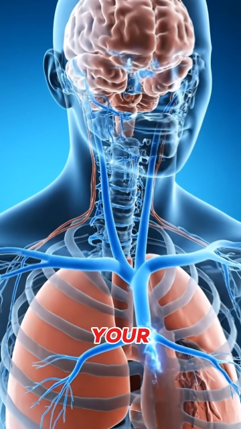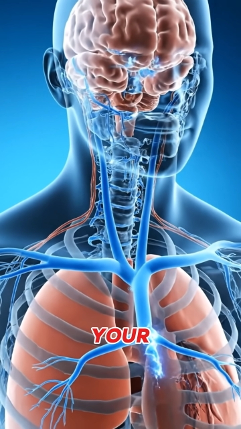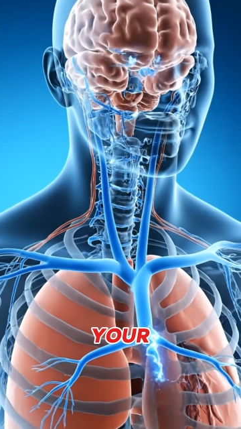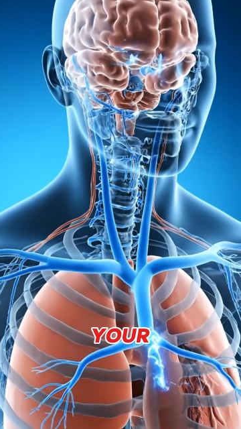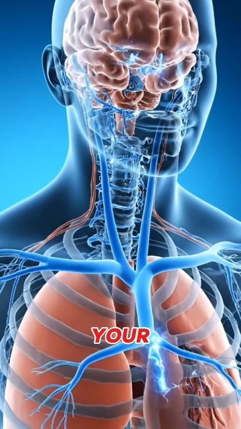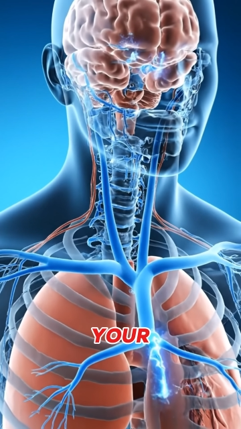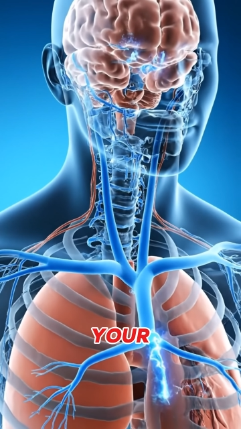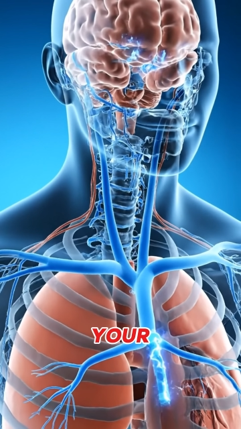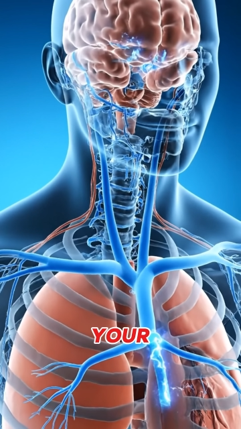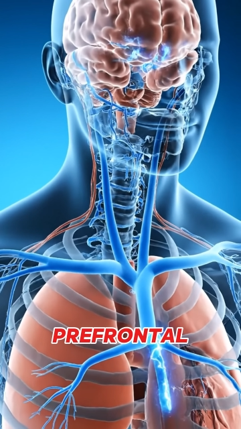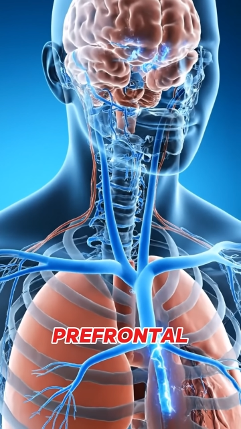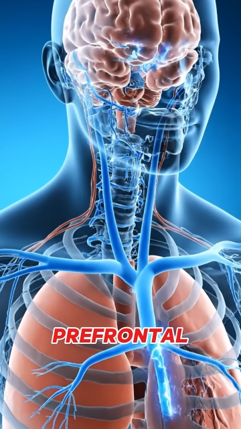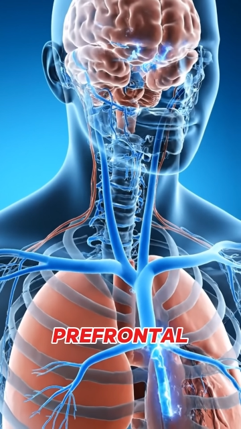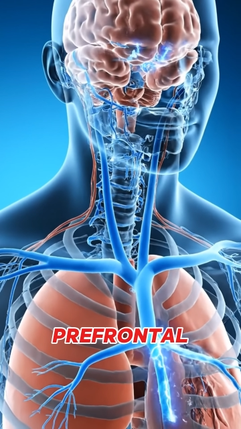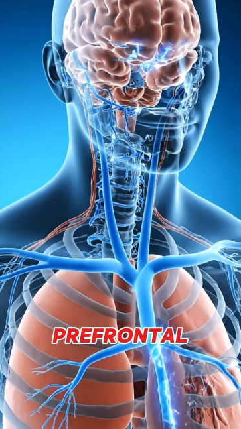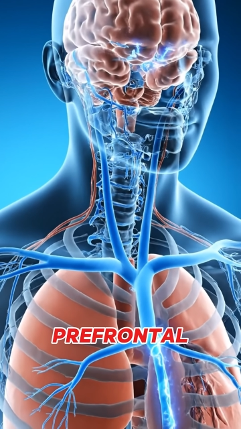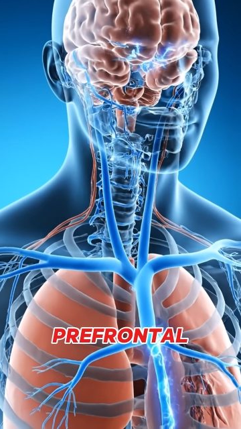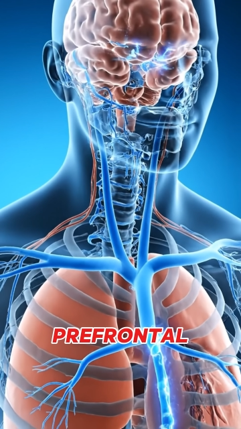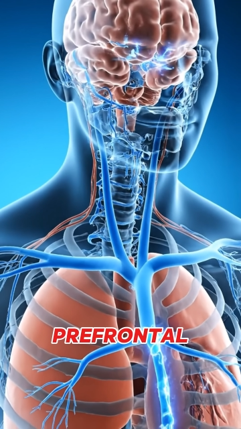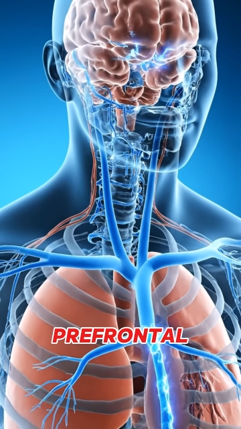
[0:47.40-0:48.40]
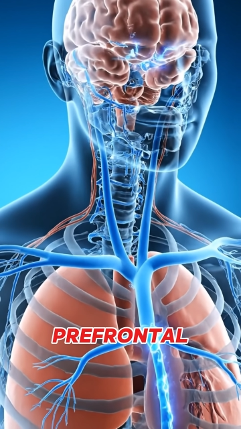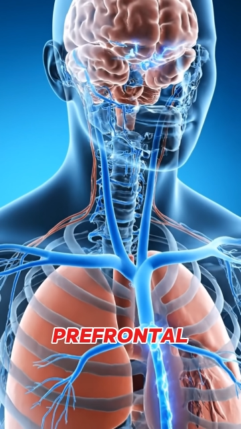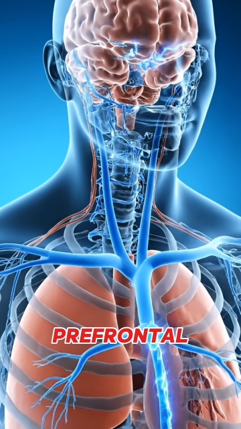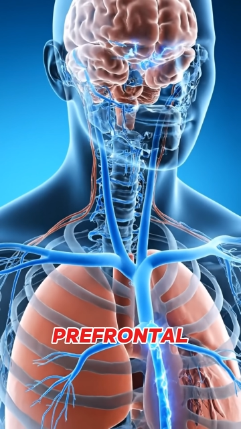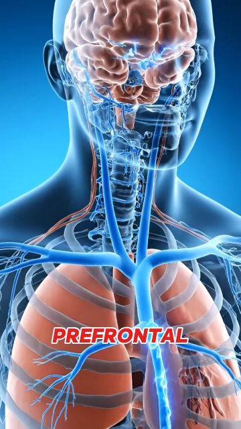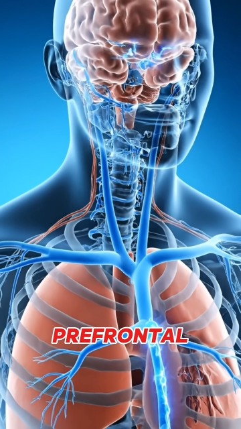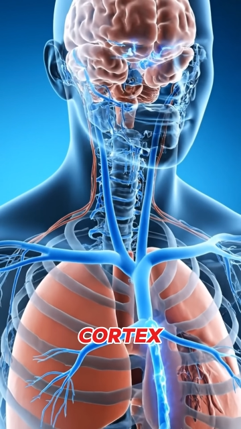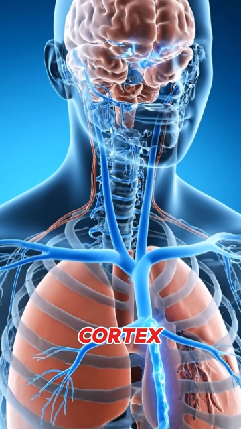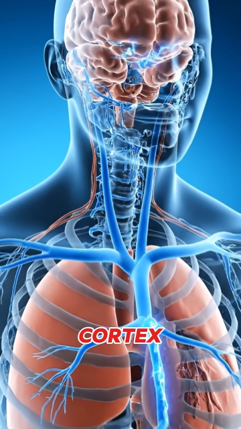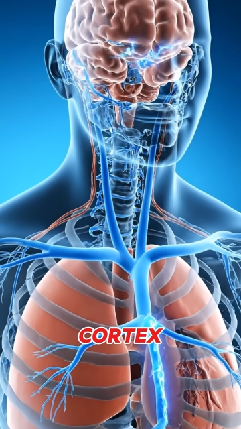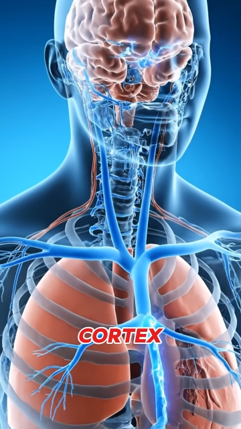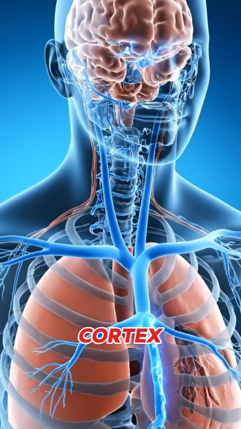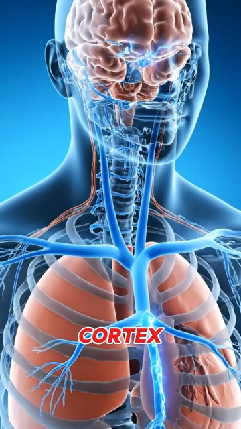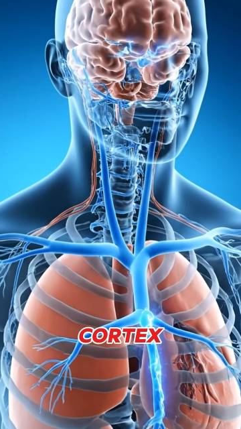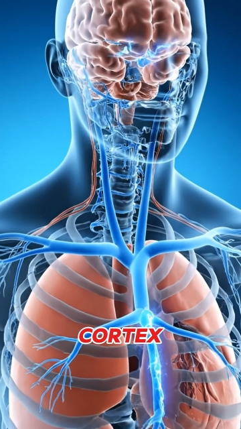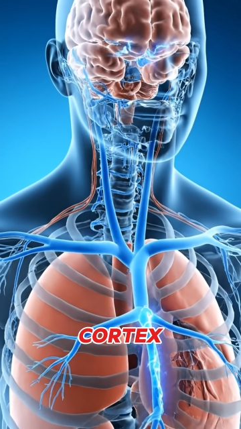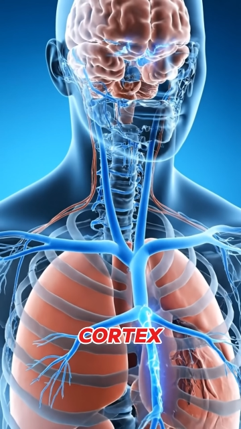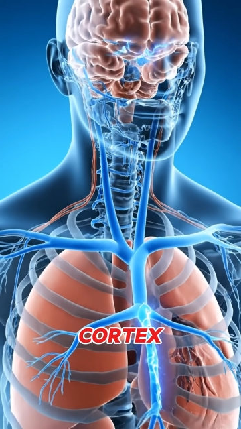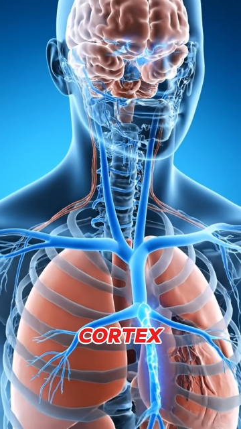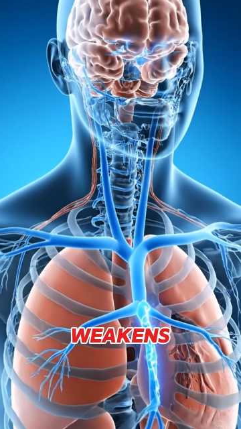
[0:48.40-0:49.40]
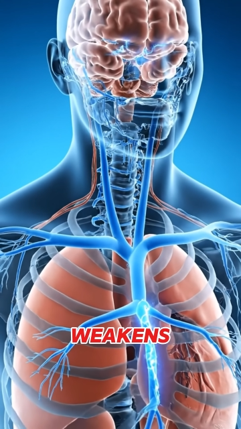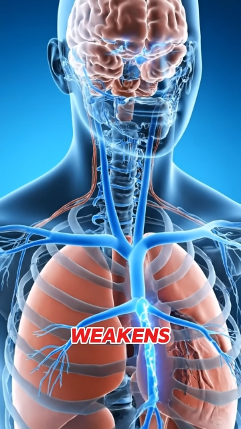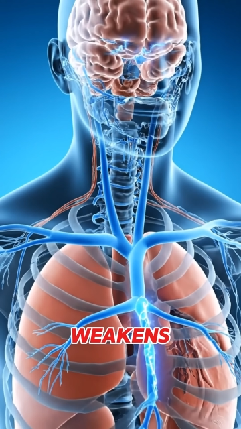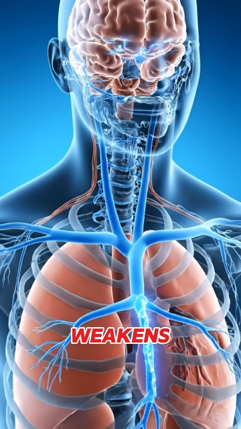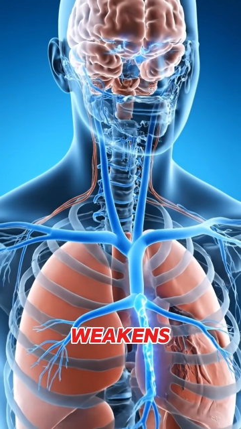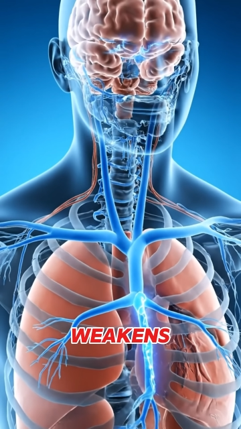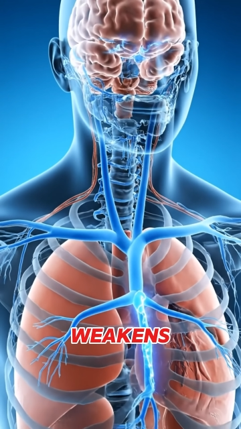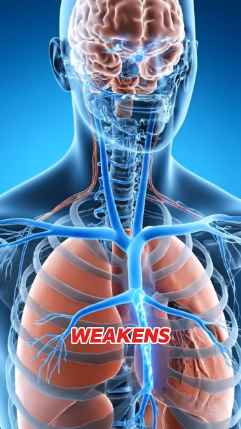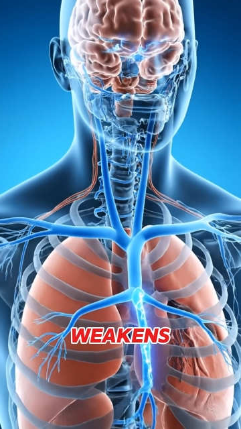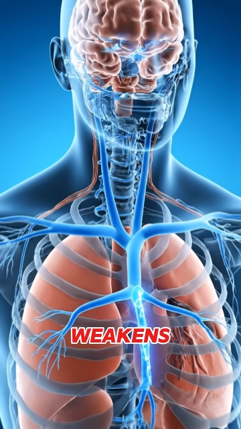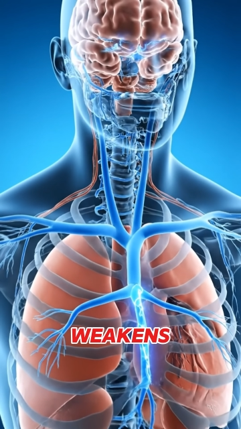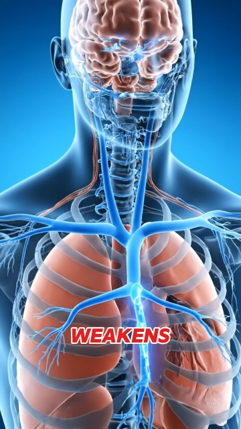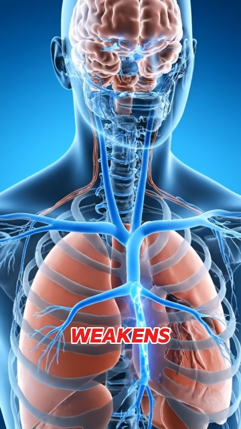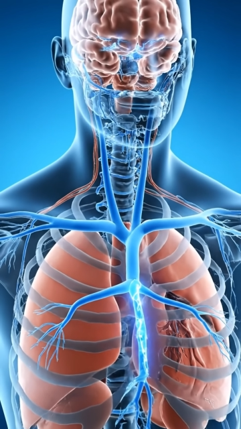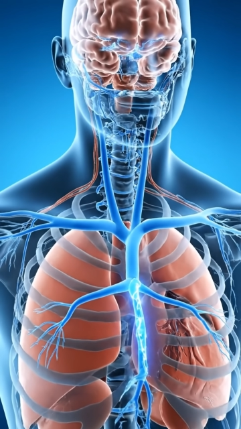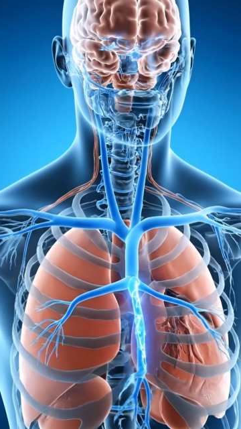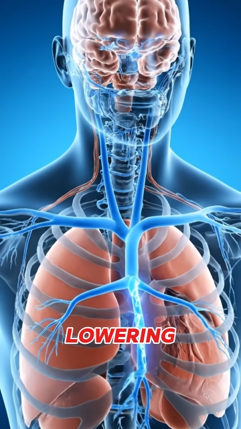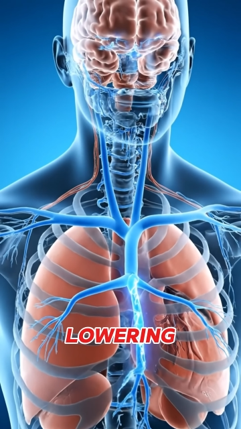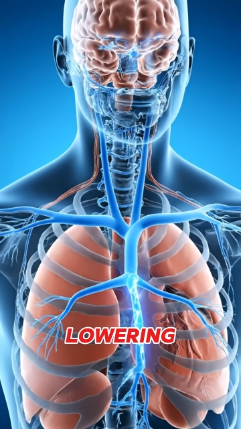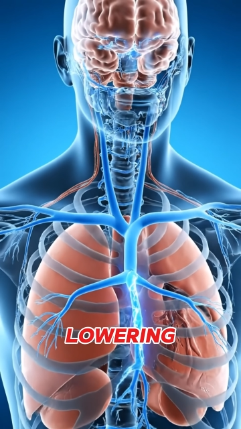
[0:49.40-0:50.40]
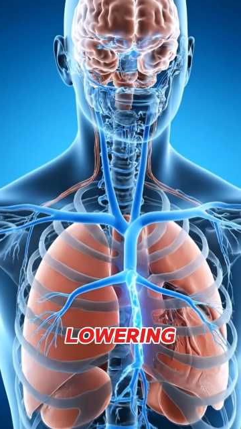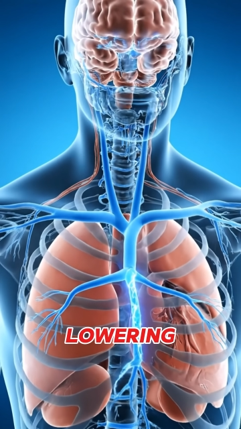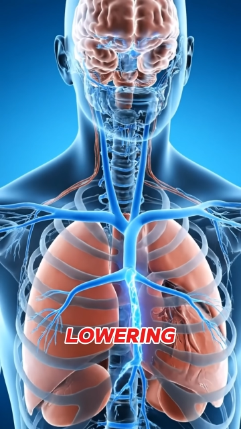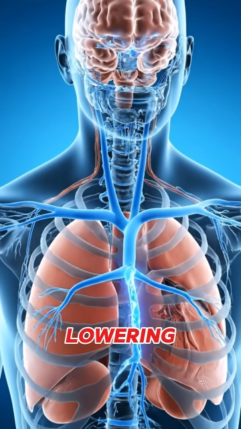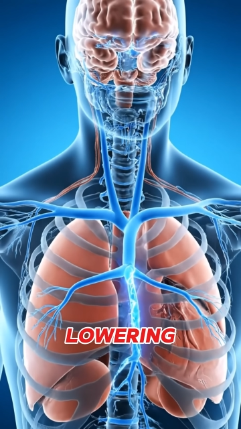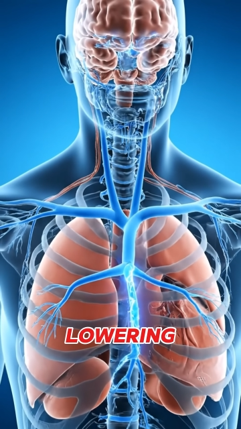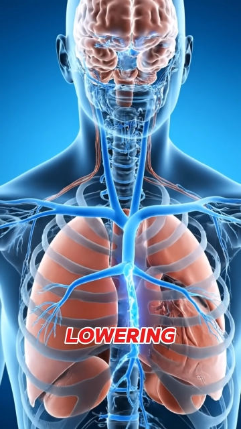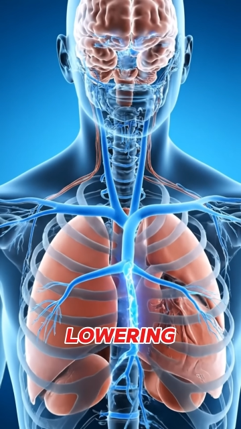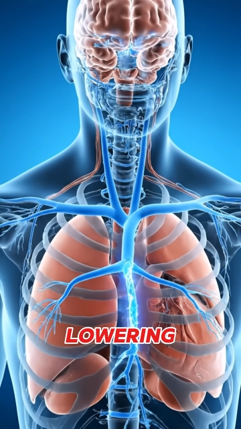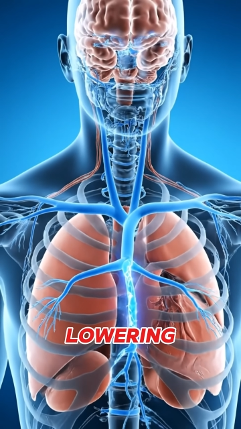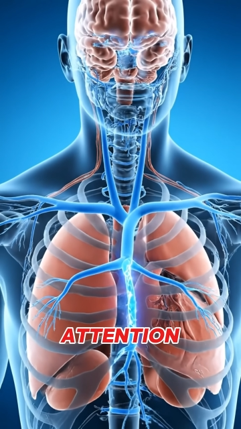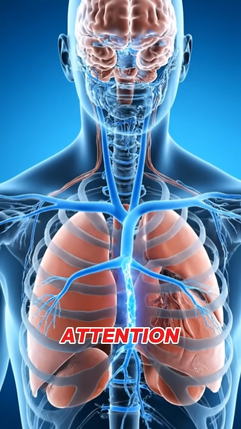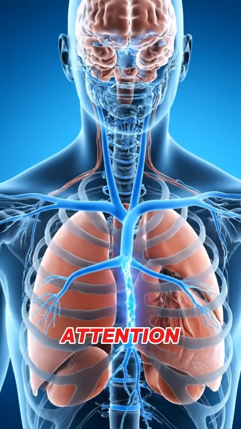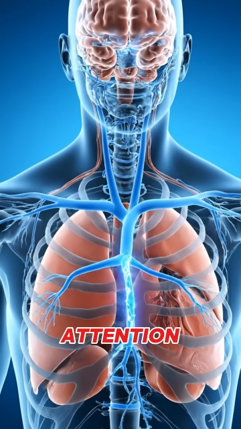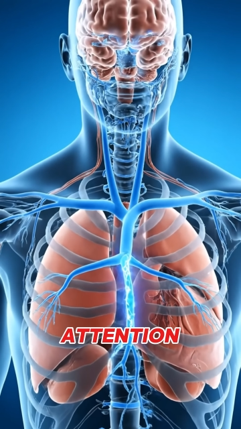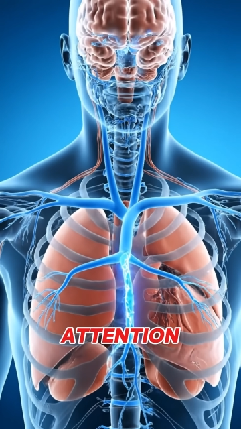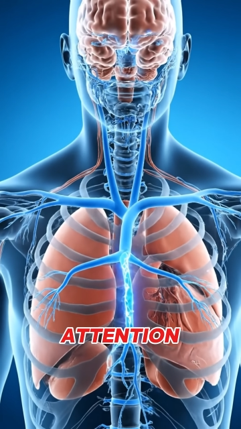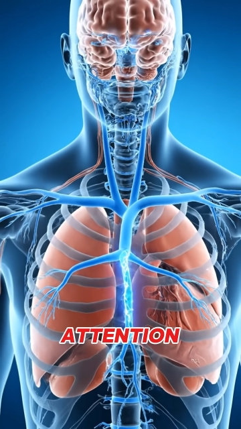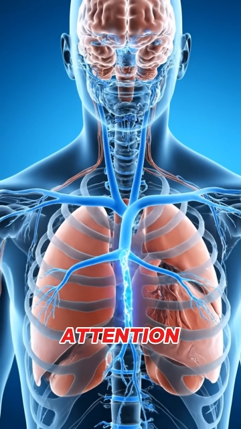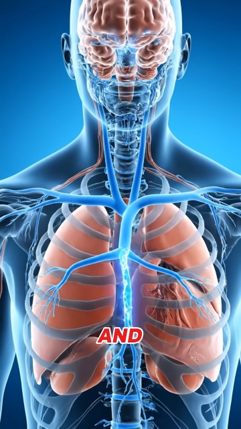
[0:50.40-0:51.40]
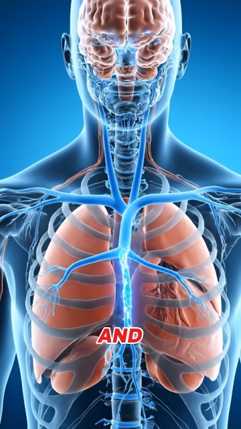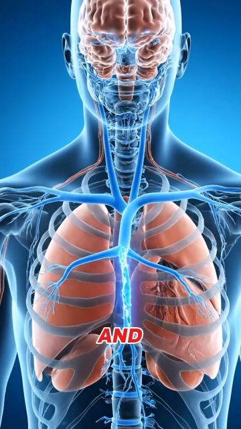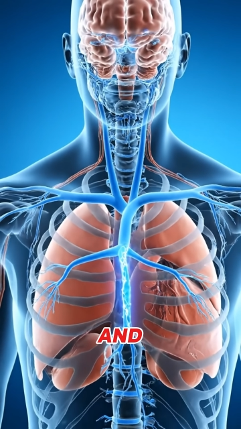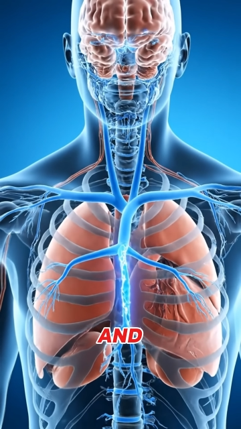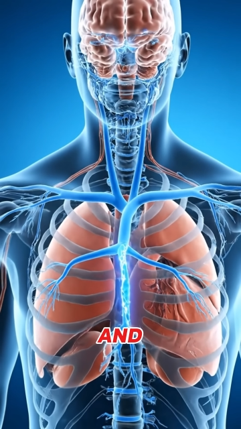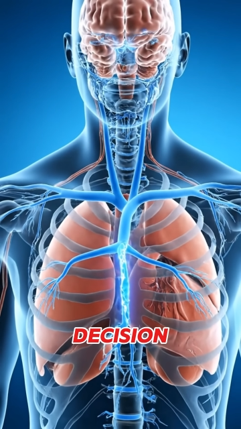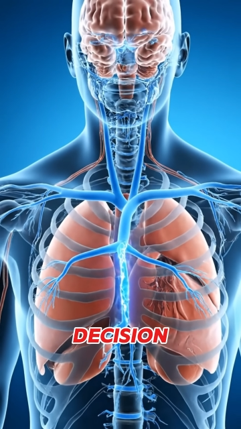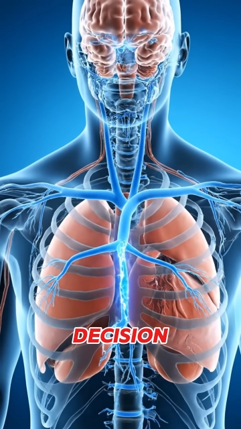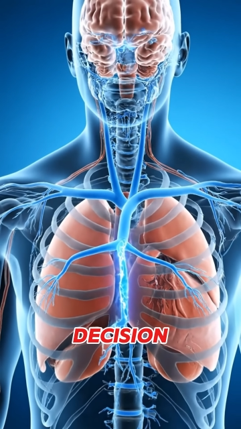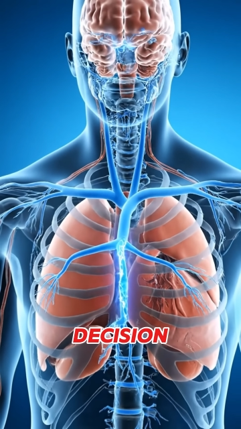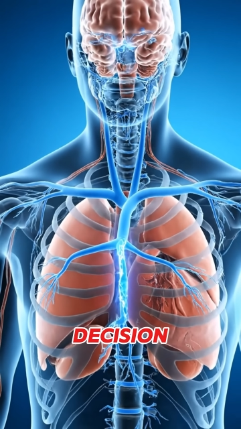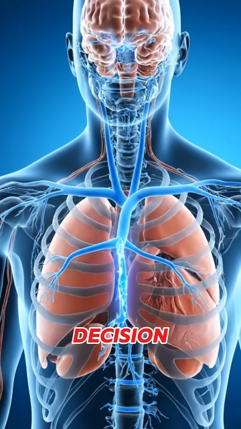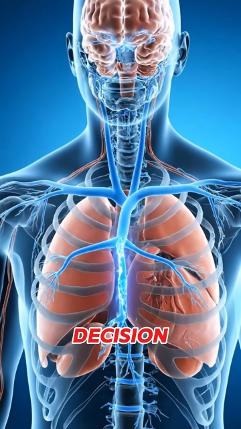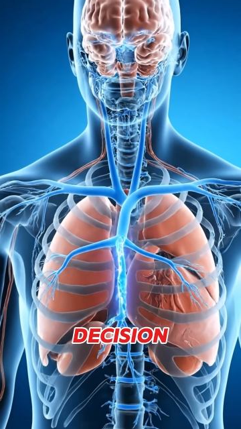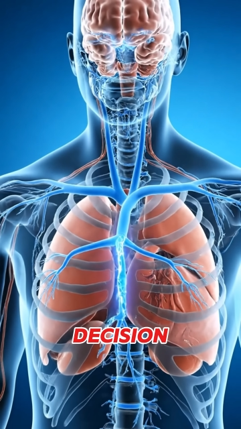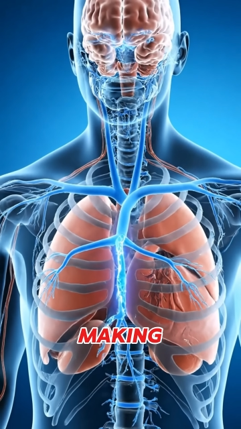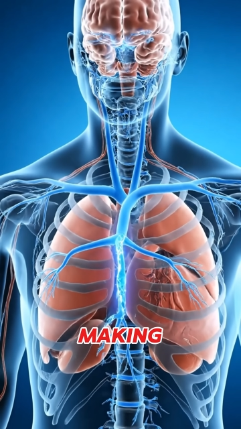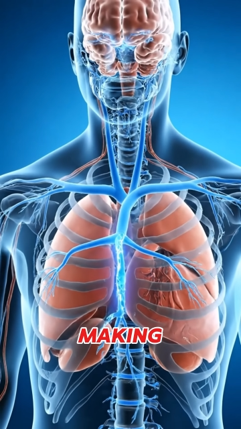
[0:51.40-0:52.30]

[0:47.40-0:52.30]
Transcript: (no speaker visible)